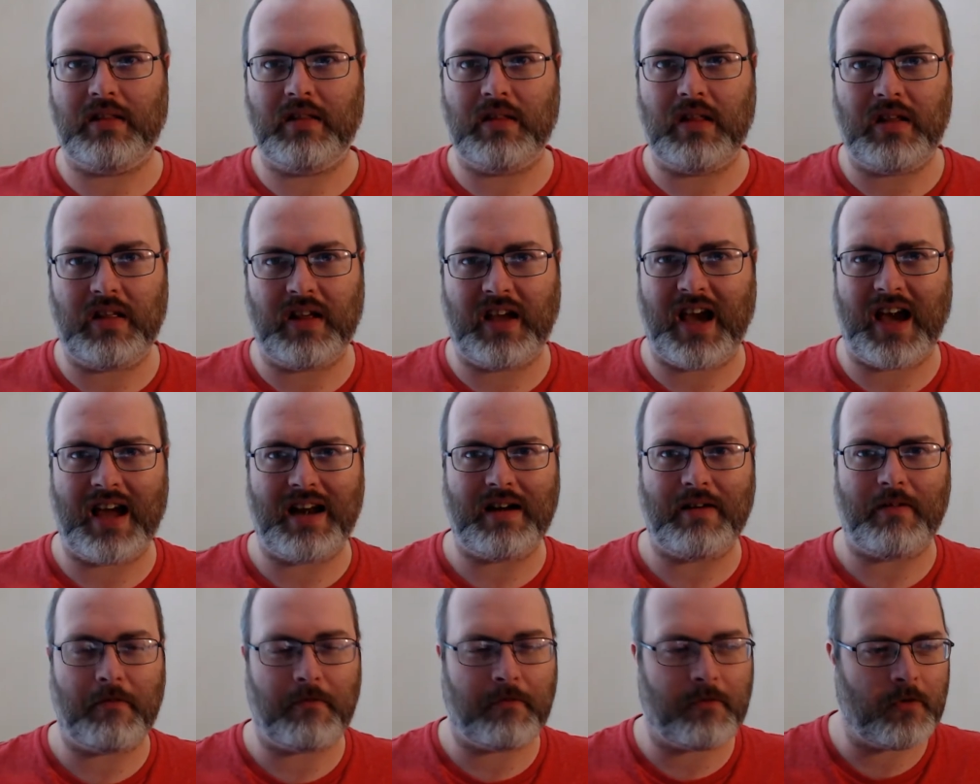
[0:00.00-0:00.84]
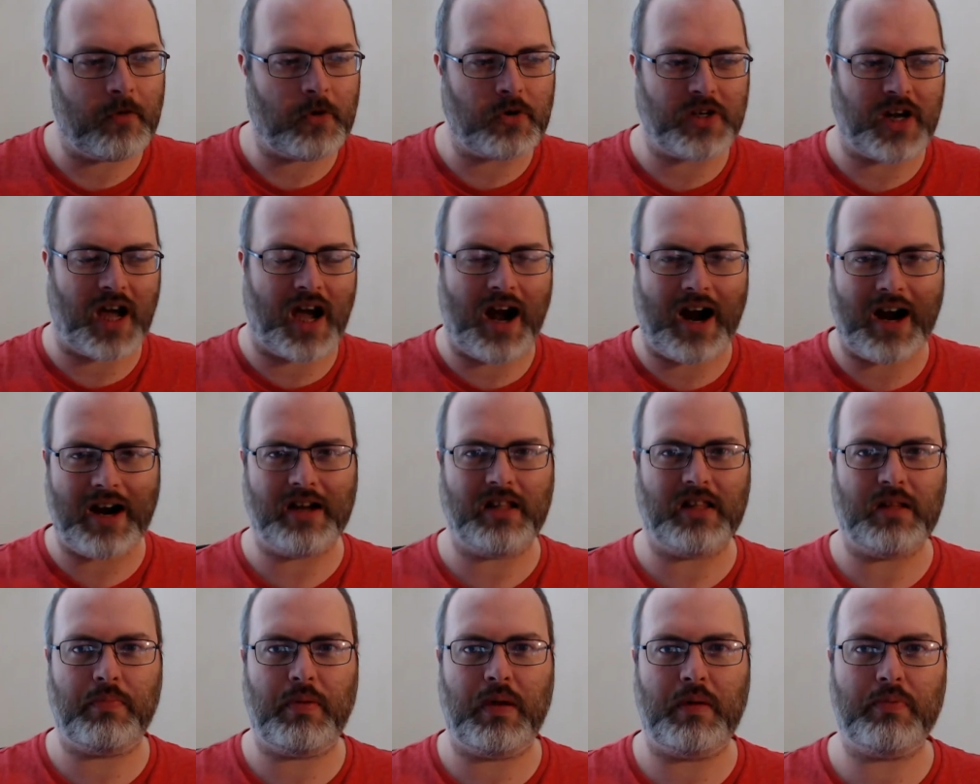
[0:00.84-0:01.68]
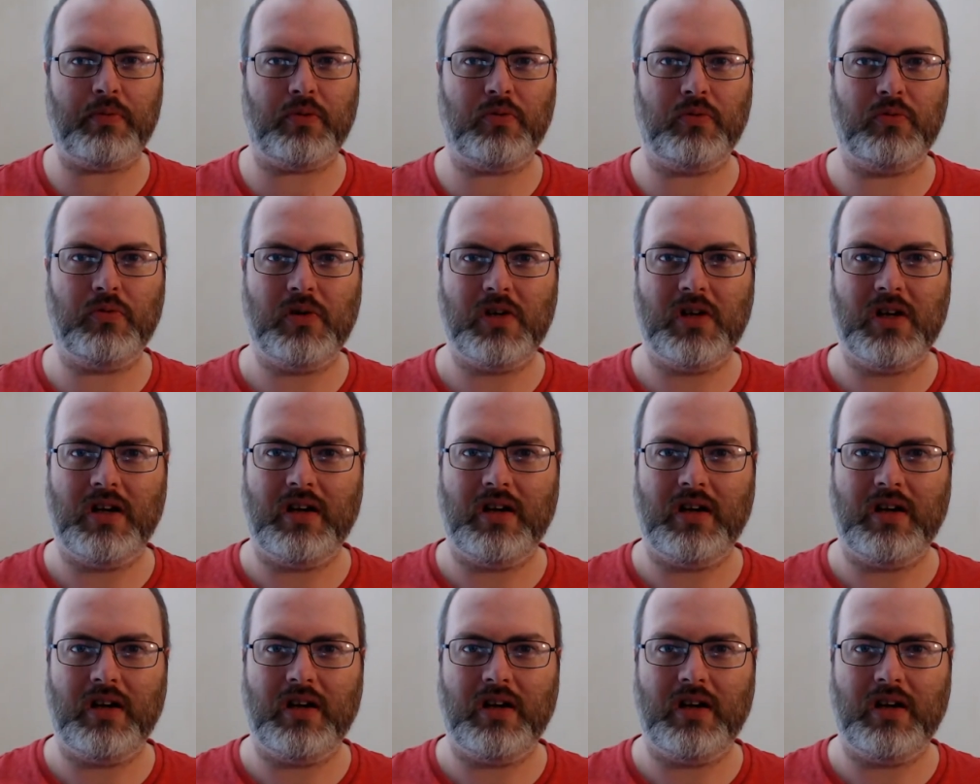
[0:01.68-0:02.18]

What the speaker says: afford to hire the people.